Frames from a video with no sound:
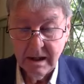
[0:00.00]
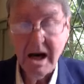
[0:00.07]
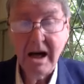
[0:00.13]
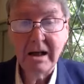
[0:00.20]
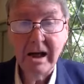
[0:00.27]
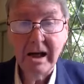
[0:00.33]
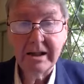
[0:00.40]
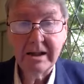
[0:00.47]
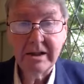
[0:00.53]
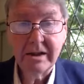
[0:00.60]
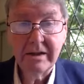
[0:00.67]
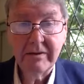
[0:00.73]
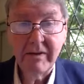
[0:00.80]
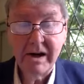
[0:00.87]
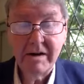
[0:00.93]
I like in the
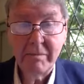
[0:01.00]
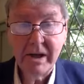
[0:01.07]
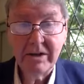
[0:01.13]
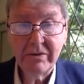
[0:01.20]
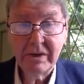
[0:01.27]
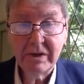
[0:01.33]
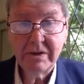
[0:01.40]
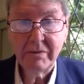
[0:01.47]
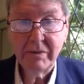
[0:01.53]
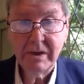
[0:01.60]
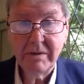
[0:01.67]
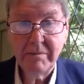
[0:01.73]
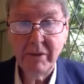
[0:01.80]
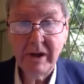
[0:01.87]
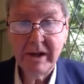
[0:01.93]
Divine Matrix where
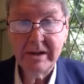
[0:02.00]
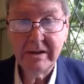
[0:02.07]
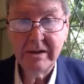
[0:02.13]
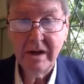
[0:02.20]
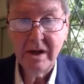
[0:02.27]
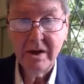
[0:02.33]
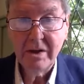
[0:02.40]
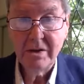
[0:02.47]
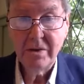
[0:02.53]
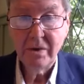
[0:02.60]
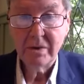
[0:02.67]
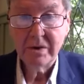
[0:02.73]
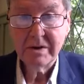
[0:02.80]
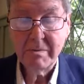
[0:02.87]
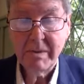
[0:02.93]
Braden
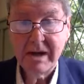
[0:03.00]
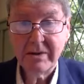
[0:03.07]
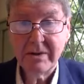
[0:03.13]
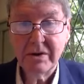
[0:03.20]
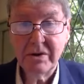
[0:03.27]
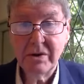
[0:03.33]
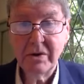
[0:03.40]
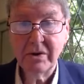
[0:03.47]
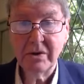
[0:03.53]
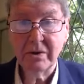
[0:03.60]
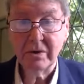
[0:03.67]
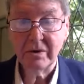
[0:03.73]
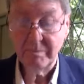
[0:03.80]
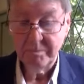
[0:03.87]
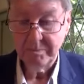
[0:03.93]
talks about the
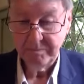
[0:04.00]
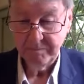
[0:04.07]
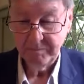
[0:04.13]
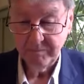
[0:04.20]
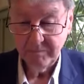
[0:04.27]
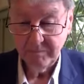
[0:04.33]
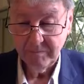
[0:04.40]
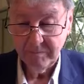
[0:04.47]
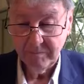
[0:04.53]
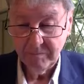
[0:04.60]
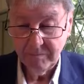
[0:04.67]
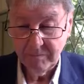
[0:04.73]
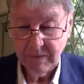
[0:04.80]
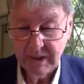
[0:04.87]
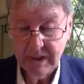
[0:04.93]
two.
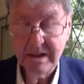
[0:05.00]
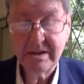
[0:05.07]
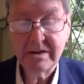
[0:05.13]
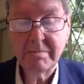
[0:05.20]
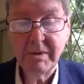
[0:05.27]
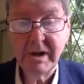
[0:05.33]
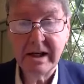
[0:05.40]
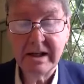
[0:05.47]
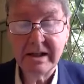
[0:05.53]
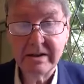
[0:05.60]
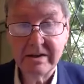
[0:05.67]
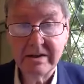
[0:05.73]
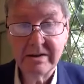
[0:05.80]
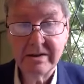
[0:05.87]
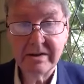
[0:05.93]
He
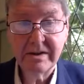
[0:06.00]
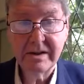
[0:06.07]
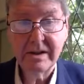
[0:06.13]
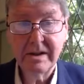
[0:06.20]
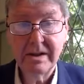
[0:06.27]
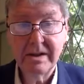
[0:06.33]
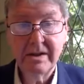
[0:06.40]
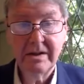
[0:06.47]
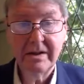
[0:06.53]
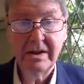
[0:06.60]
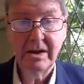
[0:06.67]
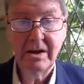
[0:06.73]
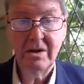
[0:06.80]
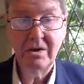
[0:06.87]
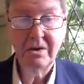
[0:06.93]
explains the
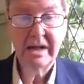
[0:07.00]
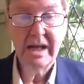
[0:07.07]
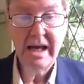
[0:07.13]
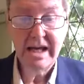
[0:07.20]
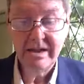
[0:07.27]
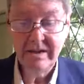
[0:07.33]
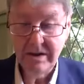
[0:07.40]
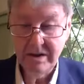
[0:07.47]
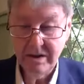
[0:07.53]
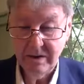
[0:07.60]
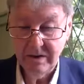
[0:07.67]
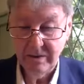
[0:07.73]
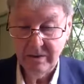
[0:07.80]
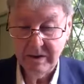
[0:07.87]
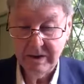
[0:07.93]
old and the
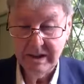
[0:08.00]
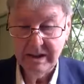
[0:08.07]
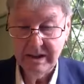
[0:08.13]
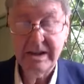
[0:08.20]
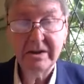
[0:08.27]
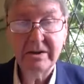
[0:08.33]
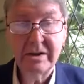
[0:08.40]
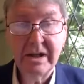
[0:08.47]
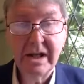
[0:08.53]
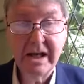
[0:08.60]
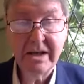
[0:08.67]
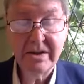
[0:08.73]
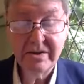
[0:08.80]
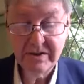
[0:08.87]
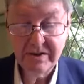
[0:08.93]
new in
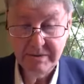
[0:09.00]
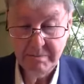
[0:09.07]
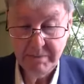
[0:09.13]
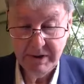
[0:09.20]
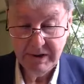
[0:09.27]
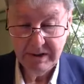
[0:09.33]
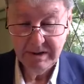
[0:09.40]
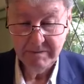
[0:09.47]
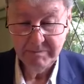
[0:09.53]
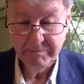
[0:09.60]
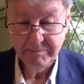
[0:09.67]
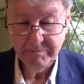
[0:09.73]
today's speak.